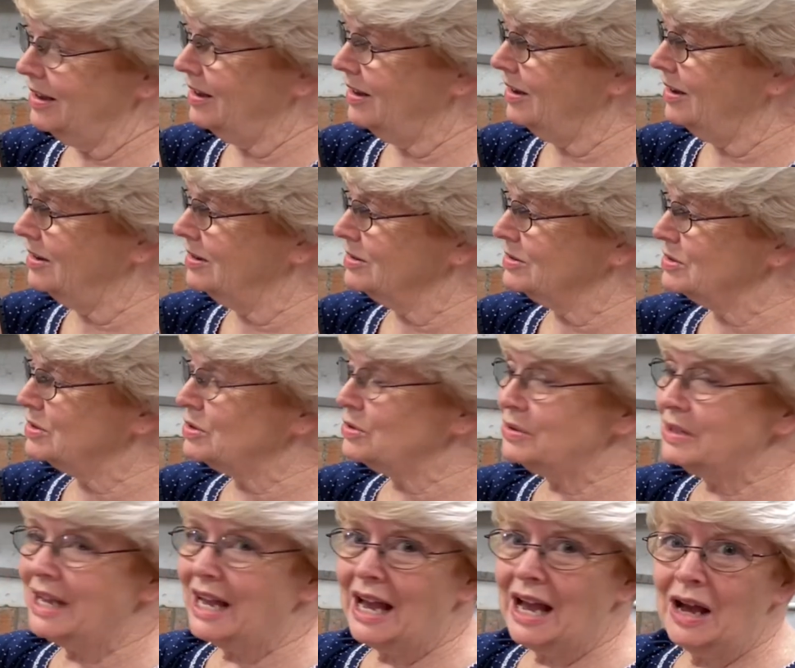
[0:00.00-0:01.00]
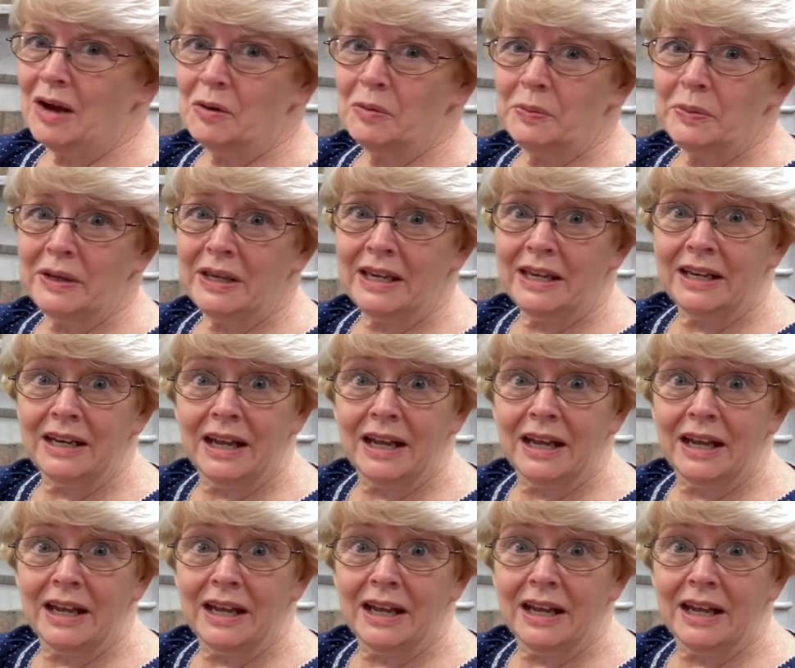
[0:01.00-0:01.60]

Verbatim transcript: Oh, so now Pete